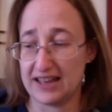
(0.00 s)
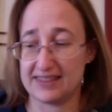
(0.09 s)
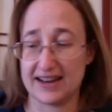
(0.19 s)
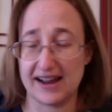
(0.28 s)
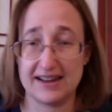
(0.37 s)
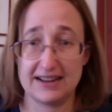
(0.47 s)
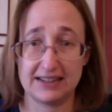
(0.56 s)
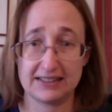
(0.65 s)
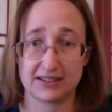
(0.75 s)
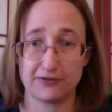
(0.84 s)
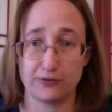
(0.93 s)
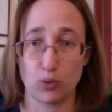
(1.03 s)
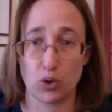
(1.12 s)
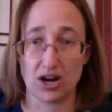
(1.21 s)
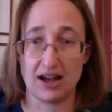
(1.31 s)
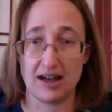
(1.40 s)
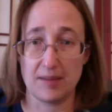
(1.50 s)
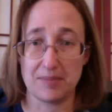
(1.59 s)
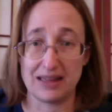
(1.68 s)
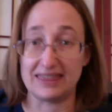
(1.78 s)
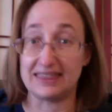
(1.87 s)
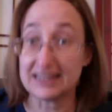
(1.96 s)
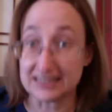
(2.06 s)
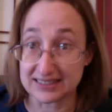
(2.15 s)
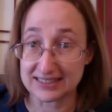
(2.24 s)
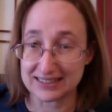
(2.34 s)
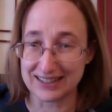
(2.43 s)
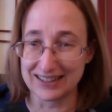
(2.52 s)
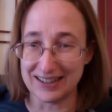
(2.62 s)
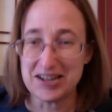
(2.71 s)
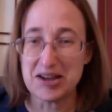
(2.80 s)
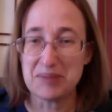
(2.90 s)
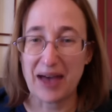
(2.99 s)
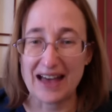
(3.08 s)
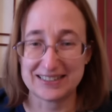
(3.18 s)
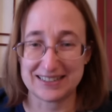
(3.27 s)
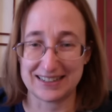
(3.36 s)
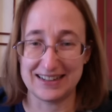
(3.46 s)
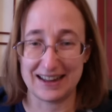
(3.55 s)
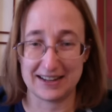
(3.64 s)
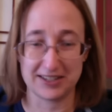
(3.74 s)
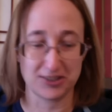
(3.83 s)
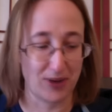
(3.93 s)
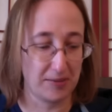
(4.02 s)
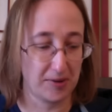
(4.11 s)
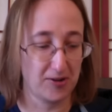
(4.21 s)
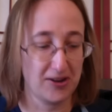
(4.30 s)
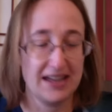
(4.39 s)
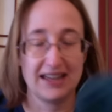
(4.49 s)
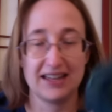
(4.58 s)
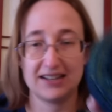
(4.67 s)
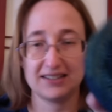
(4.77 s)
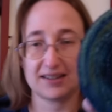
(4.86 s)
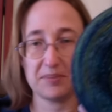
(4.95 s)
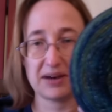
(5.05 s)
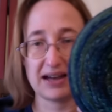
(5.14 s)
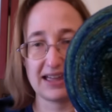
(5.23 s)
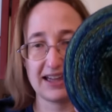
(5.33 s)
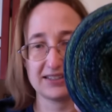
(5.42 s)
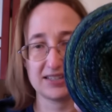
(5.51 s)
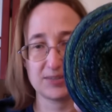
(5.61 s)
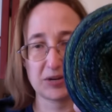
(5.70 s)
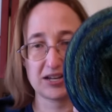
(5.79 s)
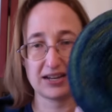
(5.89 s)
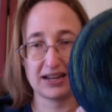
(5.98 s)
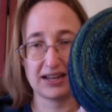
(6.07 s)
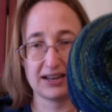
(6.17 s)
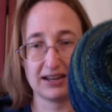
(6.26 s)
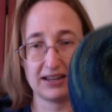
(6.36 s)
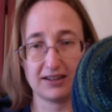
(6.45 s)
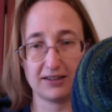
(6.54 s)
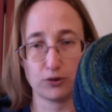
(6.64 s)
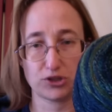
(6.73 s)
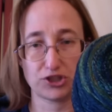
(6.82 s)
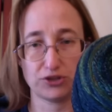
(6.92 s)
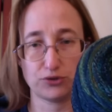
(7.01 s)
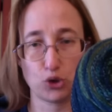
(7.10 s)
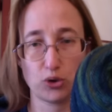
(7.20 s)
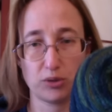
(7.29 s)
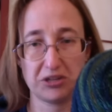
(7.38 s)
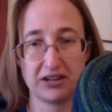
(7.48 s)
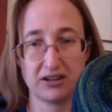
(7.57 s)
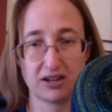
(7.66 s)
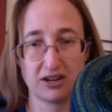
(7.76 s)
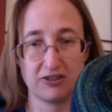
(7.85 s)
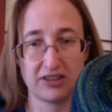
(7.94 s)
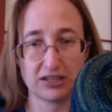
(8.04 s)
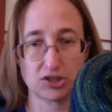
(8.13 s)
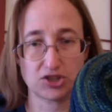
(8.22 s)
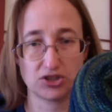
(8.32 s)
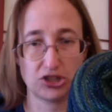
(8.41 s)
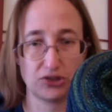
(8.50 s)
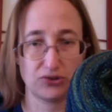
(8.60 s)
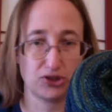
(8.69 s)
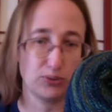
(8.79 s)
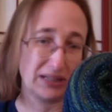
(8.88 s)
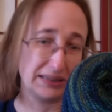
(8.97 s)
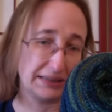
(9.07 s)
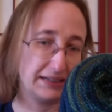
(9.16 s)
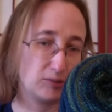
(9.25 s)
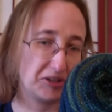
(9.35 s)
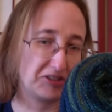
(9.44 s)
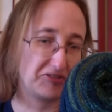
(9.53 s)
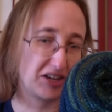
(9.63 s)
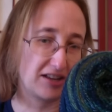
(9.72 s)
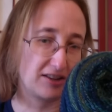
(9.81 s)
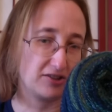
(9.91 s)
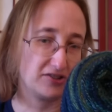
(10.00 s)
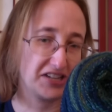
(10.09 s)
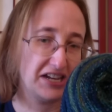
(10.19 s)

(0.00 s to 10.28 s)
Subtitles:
that I knit for this past Nanny Swaymo. It is my hand spun, and it of course shows horribly on here. That shows you a little bit of the colors.